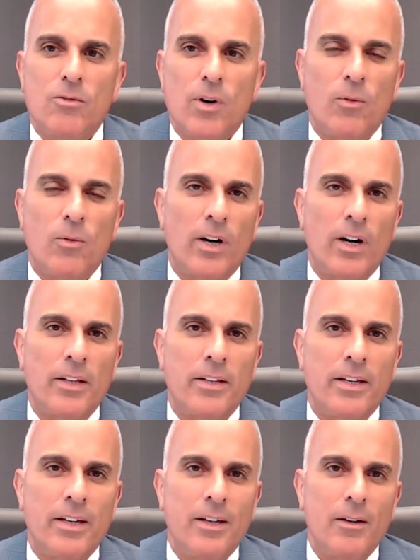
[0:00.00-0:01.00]
for everyone
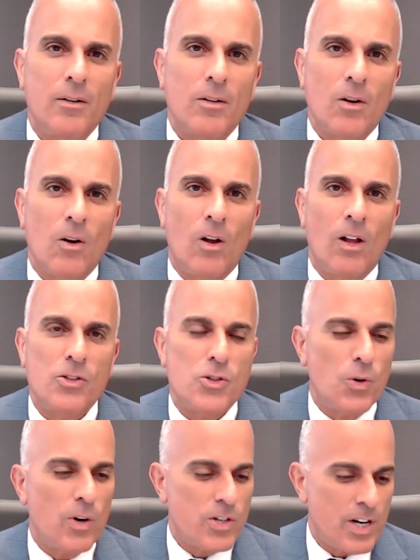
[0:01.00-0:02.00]
on the call,
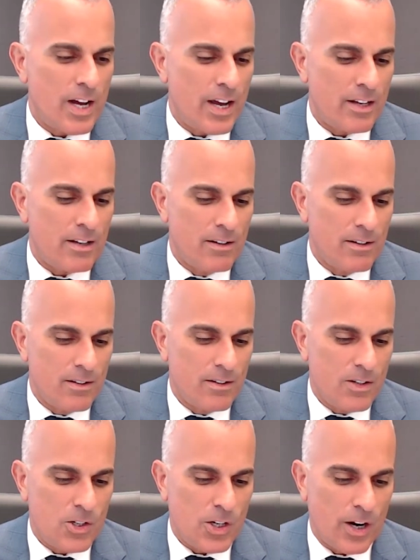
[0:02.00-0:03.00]
George and I
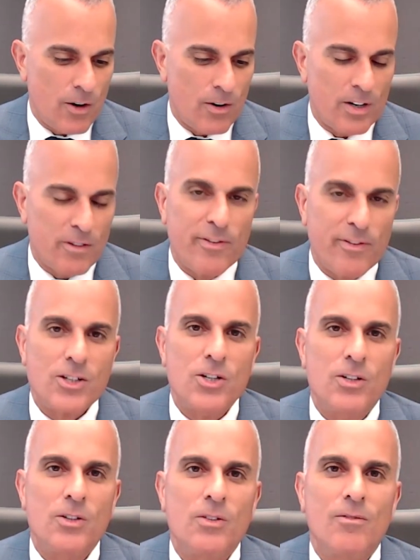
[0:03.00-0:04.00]
share an
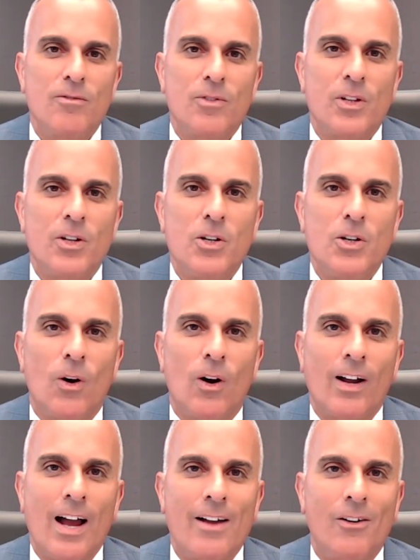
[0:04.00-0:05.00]
affection for the New
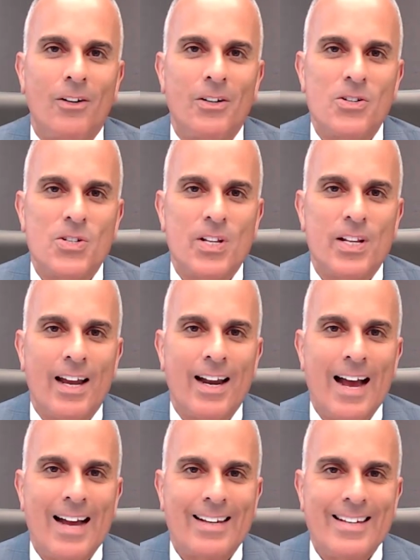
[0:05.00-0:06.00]
York Islanders and
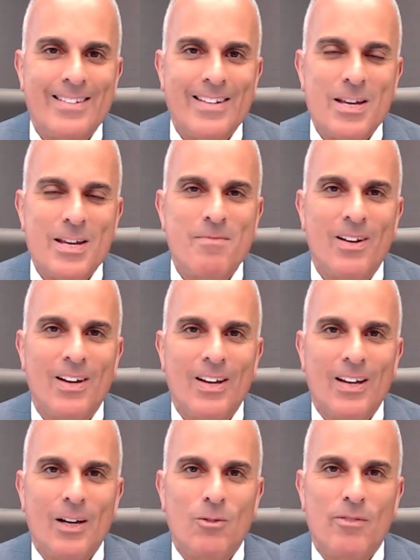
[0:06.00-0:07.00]
that hockey team.
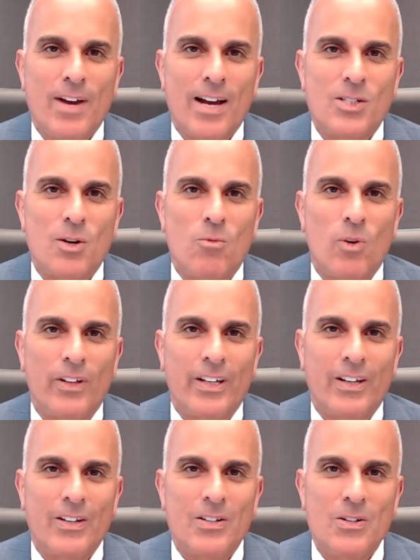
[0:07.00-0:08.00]
We've had some
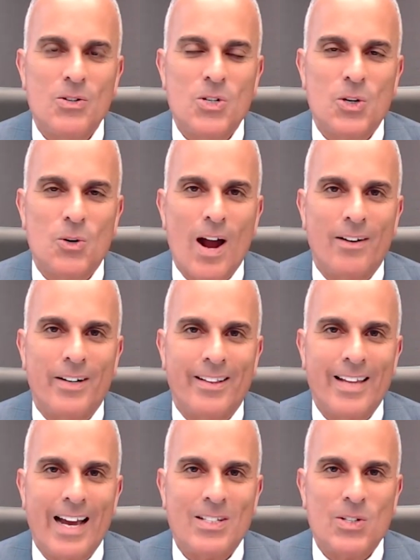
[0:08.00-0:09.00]
really good news
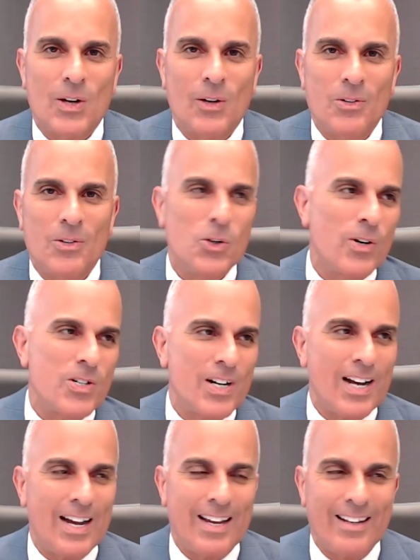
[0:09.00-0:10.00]
surrounding that. So George
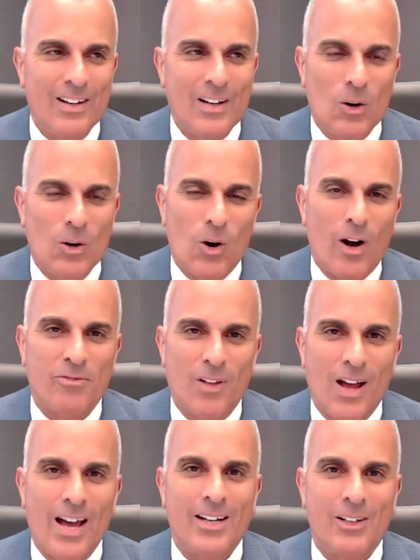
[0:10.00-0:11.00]
and I
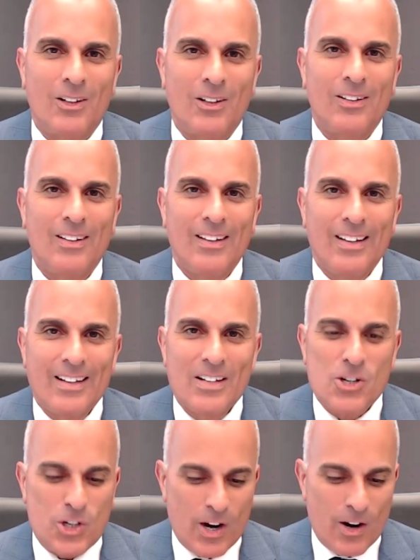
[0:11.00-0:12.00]
offline will
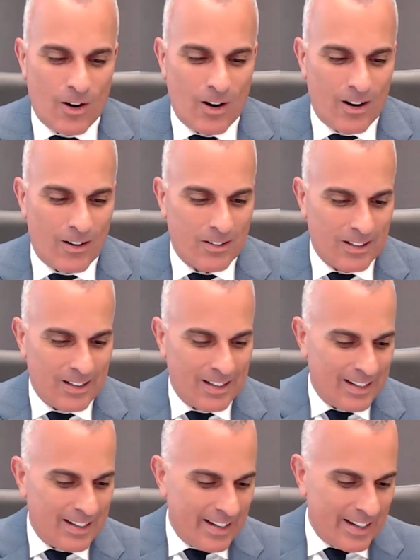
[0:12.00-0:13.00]
share our
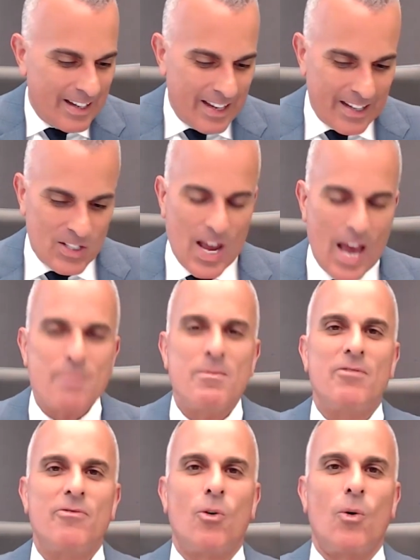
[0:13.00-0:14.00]

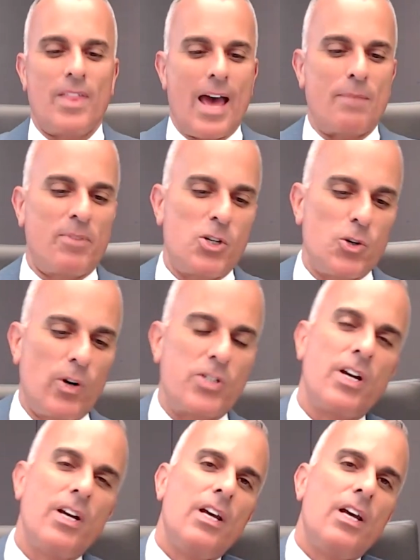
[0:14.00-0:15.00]
excitement for that. But George,